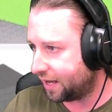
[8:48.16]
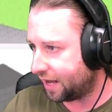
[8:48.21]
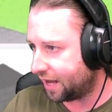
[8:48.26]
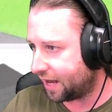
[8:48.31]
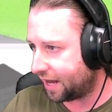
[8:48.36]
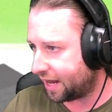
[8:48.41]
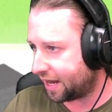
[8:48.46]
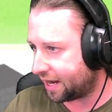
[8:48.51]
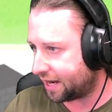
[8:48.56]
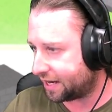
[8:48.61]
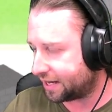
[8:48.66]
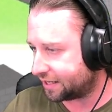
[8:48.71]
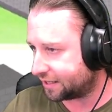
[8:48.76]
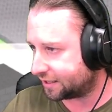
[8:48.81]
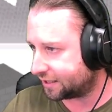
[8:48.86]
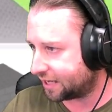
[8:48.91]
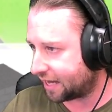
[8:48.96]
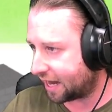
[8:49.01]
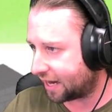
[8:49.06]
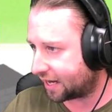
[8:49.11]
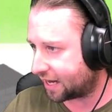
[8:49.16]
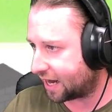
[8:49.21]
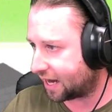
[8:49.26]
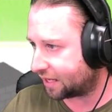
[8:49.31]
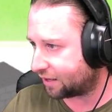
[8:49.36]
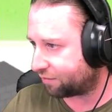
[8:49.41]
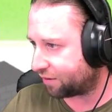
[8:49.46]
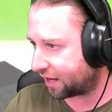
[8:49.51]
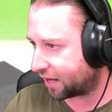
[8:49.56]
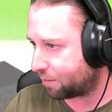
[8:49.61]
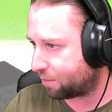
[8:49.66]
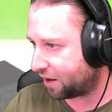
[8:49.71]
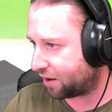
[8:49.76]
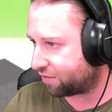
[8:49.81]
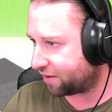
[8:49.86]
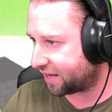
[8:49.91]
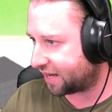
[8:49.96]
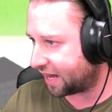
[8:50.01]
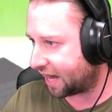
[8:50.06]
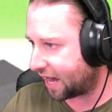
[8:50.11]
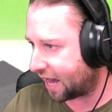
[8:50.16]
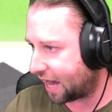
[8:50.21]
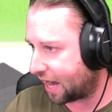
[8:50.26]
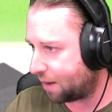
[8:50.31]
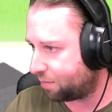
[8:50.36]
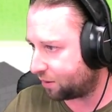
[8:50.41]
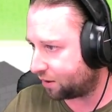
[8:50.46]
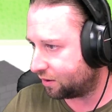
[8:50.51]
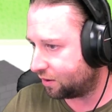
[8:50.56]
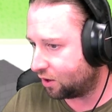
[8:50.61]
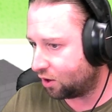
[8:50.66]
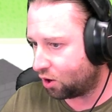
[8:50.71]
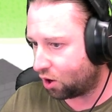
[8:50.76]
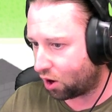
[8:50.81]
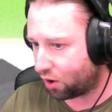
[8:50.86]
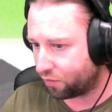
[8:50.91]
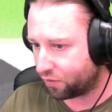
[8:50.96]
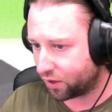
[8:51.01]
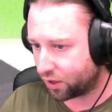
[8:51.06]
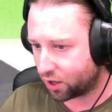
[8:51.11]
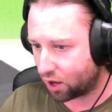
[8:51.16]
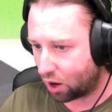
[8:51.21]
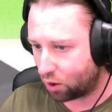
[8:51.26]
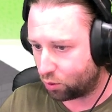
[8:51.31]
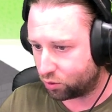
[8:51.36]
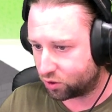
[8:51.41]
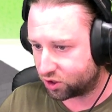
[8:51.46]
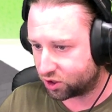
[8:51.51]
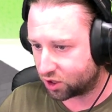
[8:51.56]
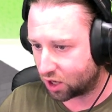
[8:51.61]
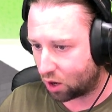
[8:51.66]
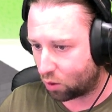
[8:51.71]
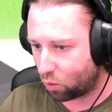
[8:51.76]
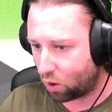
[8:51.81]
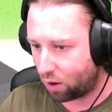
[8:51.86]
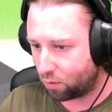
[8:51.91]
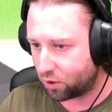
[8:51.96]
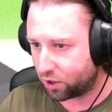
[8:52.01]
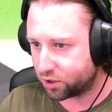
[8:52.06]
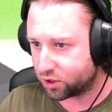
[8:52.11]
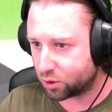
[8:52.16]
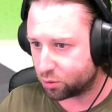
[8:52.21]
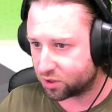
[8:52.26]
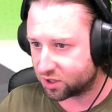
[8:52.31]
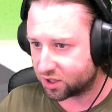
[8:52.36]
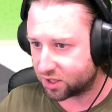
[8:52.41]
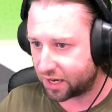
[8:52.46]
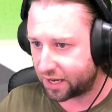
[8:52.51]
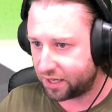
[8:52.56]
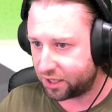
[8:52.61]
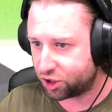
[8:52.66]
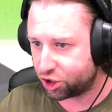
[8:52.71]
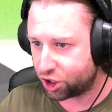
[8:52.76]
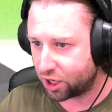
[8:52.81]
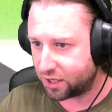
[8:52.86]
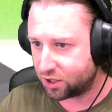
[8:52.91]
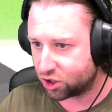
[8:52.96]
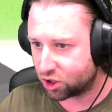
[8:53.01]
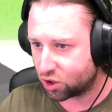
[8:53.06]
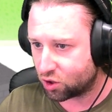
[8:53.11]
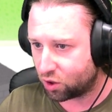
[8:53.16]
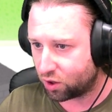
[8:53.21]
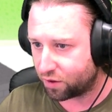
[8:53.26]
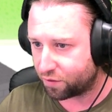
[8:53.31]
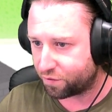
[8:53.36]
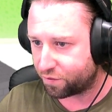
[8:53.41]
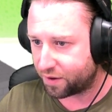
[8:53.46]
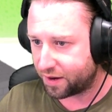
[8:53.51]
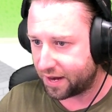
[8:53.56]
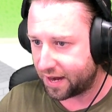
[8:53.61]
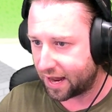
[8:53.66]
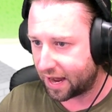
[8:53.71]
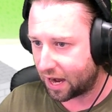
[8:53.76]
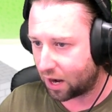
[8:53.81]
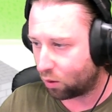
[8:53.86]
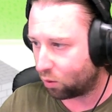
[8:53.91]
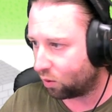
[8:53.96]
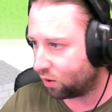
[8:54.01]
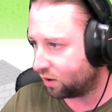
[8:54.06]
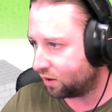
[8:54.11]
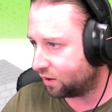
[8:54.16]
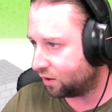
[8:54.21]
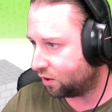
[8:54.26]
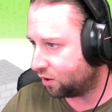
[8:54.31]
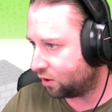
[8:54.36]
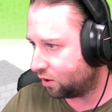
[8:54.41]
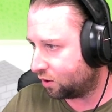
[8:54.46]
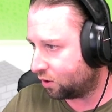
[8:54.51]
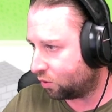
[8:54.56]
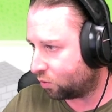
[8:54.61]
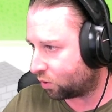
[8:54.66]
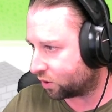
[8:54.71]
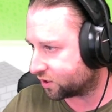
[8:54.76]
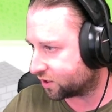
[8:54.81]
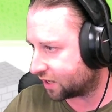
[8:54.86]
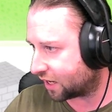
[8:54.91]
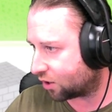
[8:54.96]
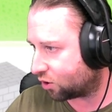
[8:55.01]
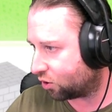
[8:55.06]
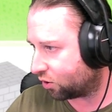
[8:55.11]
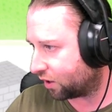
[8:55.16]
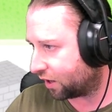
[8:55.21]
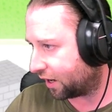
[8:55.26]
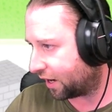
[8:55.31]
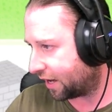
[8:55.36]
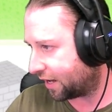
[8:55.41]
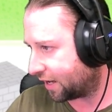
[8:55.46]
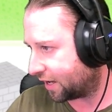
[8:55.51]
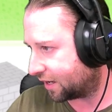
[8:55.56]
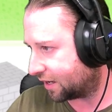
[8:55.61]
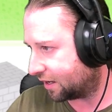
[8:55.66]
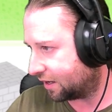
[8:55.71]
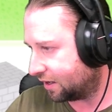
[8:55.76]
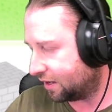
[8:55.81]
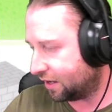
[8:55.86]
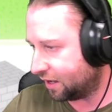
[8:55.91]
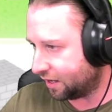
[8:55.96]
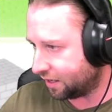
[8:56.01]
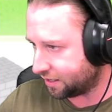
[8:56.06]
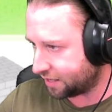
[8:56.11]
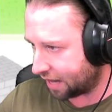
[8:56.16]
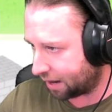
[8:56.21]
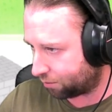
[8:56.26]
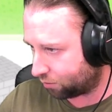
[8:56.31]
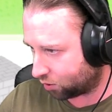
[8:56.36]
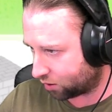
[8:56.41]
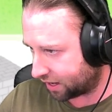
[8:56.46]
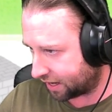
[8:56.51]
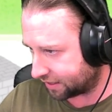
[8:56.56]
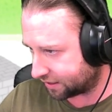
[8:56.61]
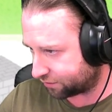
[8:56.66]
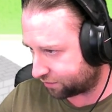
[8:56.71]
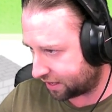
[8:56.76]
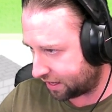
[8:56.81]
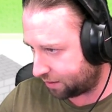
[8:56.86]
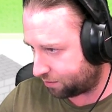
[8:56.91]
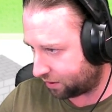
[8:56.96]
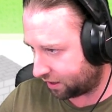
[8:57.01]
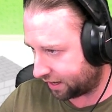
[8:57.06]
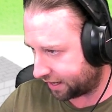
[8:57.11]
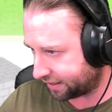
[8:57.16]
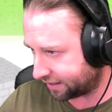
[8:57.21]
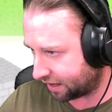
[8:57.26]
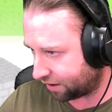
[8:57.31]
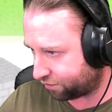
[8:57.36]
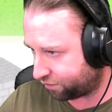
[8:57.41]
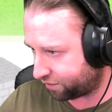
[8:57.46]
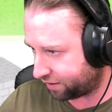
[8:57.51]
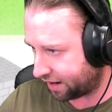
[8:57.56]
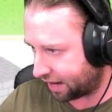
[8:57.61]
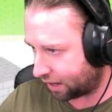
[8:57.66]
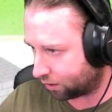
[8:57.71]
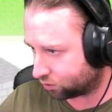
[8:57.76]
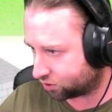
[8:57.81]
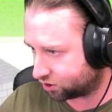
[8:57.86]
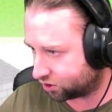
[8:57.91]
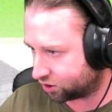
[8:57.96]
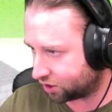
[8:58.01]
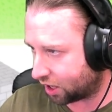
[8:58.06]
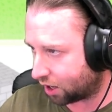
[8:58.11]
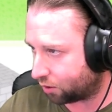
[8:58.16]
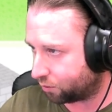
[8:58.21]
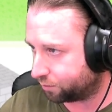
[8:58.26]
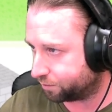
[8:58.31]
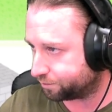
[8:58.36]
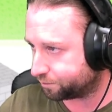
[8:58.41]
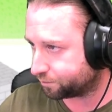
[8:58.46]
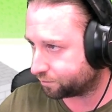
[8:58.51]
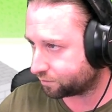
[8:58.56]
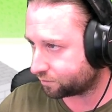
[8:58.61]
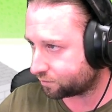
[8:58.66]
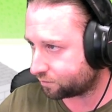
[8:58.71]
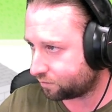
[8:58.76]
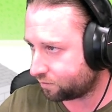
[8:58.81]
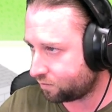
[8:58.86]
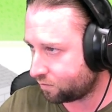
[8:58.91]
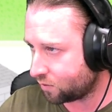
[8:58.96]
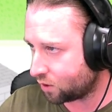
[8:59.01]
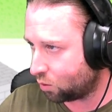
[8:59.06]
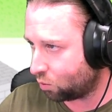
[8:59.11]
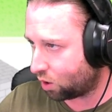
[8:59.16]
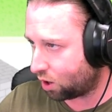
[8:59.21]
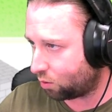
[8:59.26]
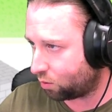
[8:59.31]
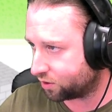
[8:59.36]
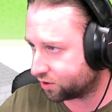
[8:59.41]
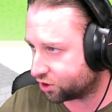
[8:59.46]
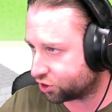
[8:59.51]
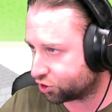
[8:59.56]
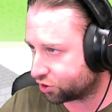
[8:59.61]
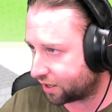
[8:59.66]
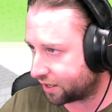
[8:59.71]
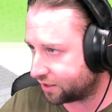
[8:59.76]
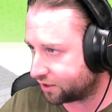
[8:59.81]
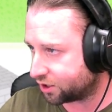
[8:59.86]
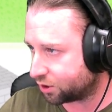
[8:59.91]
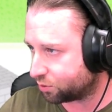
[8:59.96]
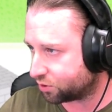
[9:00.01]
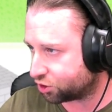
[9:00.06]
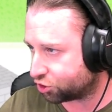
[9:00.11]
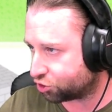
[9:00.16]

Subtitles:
is get kind of like a bit of a curb on the go. So what I'm going to do is slightly change the colour for now. What's that colour like? Yeah, we'll kind of keep it like that for now. So what I want to try and do is